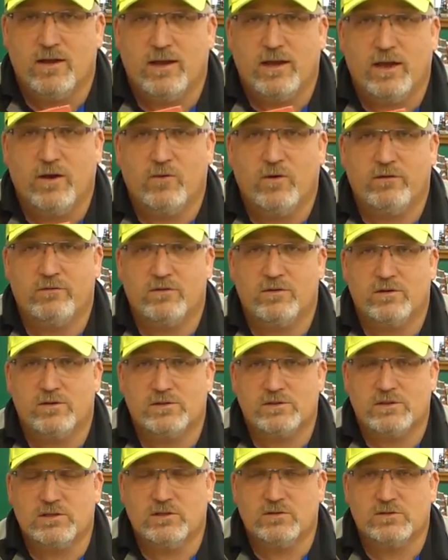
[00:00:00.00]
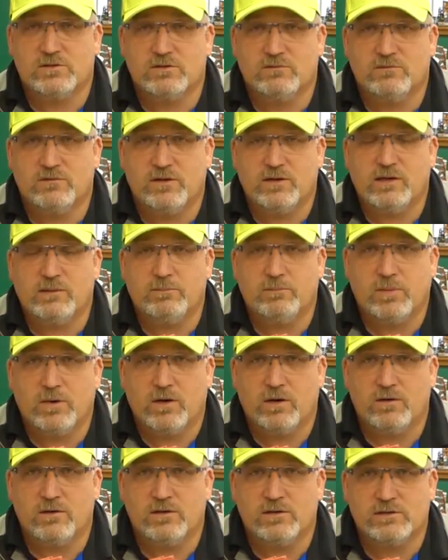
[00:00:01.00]
However, there's still some very
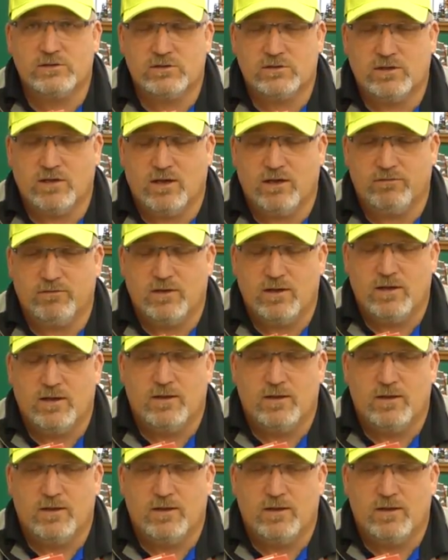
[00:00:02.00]
pertinent stuff,